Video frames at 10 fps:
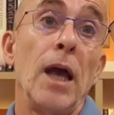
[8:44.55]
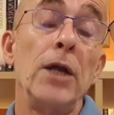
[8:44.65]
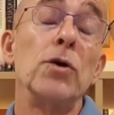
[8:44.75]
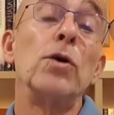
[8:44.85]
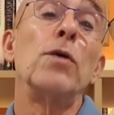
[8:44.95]

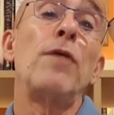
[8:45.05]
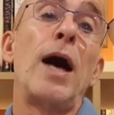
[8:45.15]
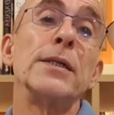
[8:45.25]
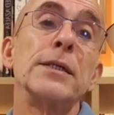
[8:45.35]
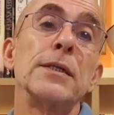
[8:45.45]
and all of
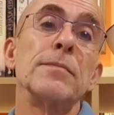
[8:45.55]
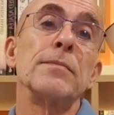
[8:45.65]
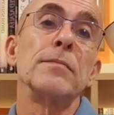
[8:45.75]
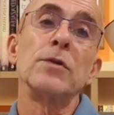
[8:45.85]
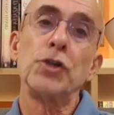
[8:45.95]
us
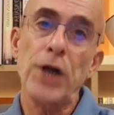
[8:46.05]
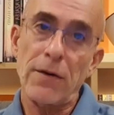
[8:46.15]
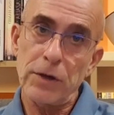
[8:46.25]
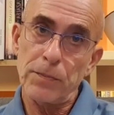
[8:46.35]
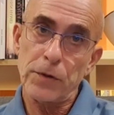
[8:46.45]

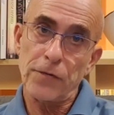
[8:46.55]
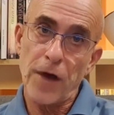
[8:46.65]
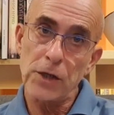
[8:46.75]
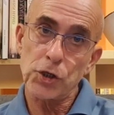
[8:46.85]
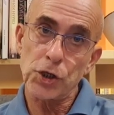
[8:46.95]
travel
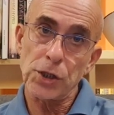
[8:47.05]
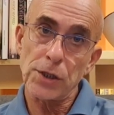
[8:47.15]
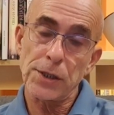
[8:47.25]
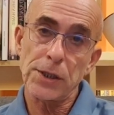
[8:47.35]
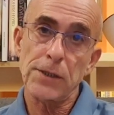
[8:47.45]

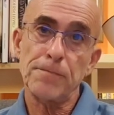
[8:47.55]
professionals.